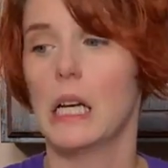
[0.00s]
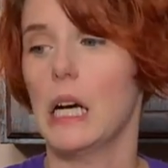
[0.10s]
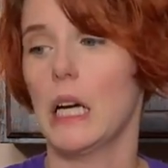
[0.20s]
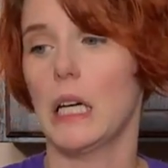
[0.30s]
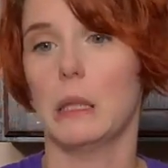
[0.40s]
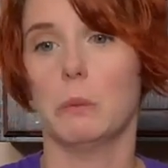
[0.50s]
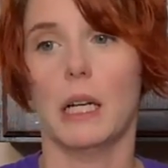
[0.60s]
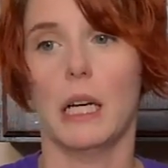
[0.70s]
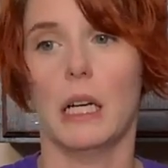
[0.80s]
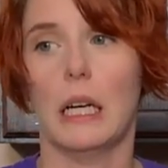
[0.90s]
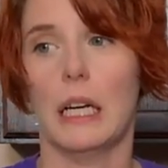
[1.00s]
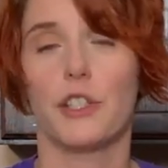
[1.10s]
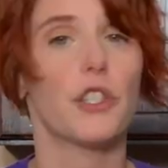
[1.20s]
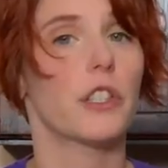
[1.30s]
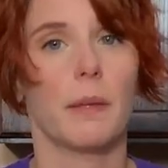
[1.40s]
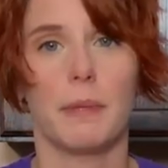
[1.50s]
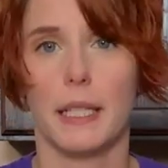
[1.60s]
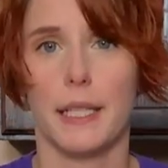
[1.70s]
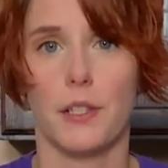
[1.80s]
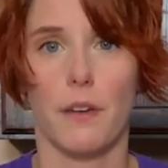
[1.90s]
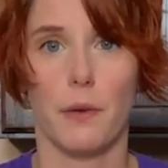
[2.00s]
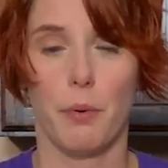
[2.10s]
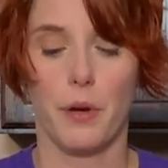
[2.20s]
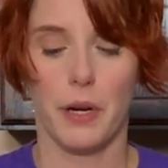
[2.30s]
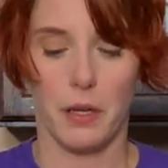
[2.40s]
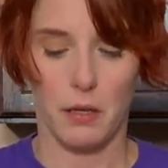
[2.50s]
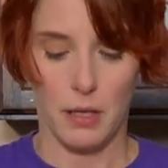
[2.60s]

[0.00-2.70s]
I just looked up sticky toffee pudding,